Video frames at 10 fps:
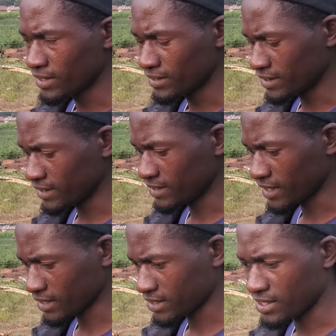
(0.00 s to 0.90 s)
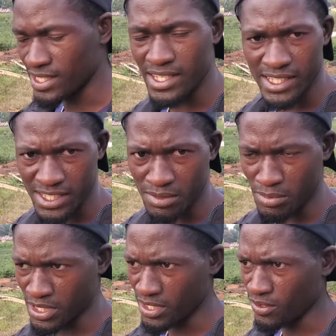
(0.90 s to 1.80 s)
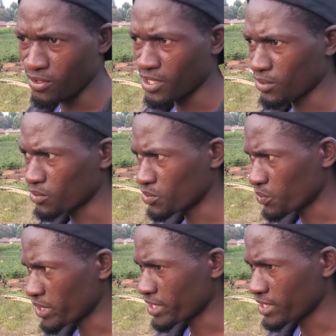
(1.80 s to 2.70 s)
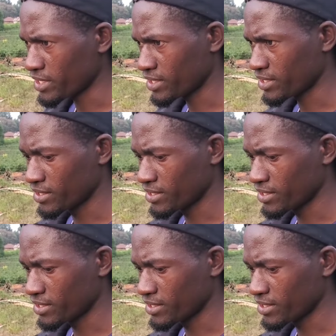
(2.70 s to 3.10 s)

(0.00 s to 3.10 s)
they just direct me on a good way.